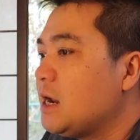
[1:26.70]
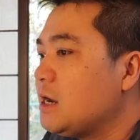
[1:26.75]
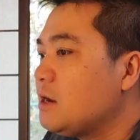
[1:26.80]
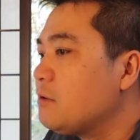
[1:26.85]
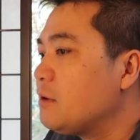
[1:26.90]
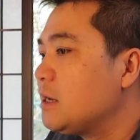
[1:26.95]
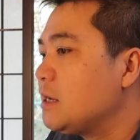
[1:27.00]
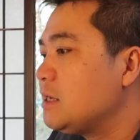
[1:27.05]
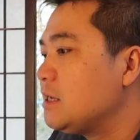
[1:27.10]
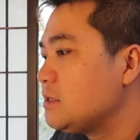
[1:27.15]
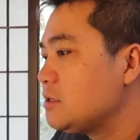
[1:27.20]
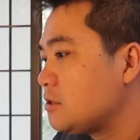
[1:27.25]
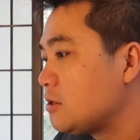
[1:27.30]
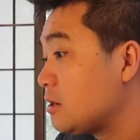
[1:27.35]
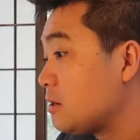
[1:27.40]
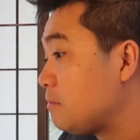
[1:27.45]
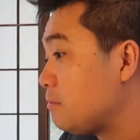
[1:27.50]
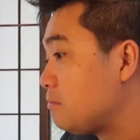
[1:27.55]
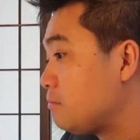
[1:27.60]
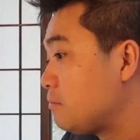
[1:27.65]
anyway, he's
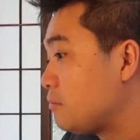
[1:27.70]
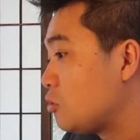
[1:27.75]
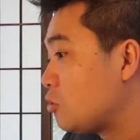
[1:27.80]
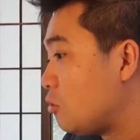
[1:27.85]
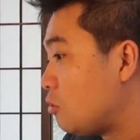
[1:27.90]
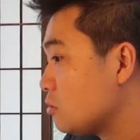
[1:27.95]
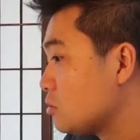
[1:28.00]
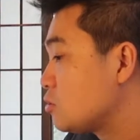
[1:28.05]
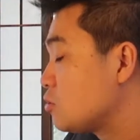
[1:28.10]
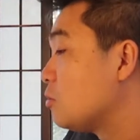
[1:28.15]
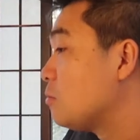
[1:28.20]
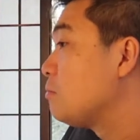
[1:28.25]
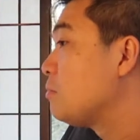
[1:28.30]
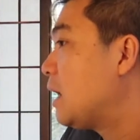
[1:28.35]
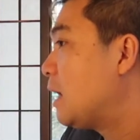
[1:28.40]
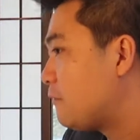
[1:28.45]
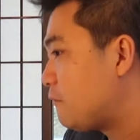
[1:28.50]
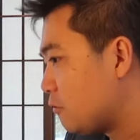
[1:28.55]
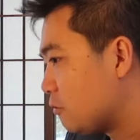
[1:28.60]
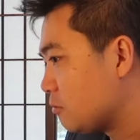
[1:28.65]
got a course called
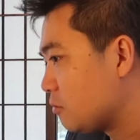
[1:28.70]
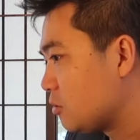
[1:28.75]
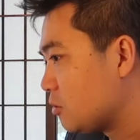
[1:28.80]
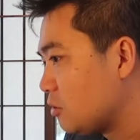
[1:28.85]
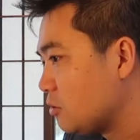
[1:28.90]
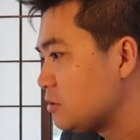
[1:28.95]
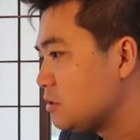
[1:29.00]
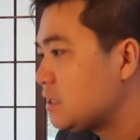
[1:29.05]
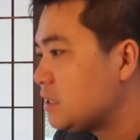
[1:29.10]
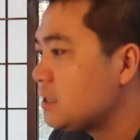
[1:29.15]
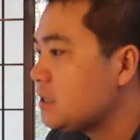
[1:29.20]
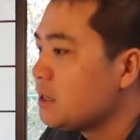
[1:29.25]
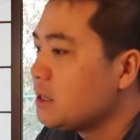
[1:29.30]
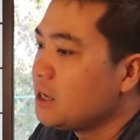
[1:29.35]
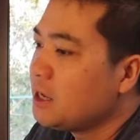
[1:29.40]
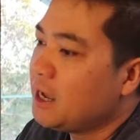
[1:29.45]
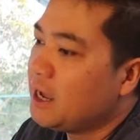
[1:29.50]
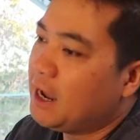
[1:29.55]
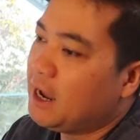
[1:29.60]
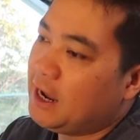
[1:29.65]
Platform Closing,
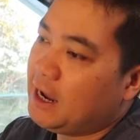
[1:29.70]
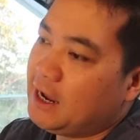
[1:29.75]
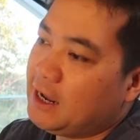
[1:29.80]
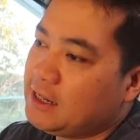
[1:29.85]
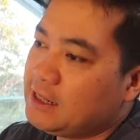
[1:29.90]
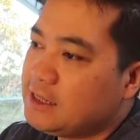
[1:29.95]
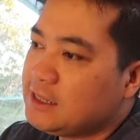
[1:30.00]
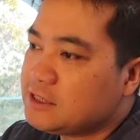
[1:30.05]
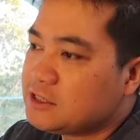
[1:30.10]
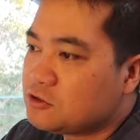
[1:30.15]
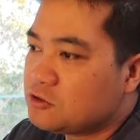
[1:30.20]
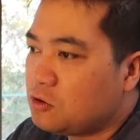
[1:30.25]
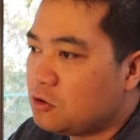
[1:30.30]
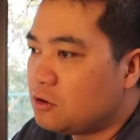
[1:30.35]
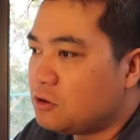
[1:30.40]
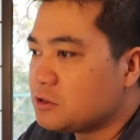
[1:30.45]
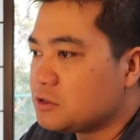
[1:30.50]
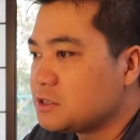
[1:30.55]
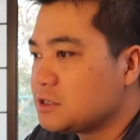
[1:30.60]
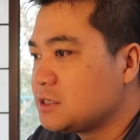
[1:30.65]
and this
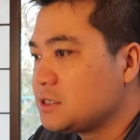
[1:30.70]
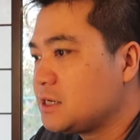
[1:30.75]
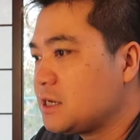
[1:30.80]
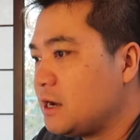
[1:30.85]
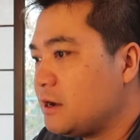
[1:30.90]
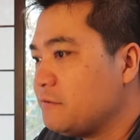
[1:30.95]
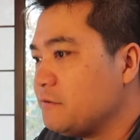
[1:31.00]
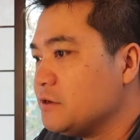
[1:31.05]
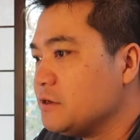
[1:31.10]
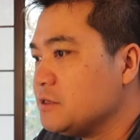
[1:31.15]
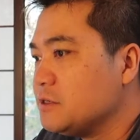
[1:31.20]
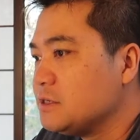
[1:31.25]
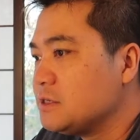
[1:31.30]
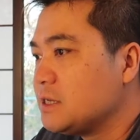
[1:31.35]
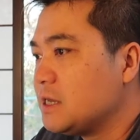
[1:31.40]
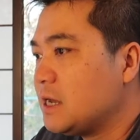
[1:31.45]
course covers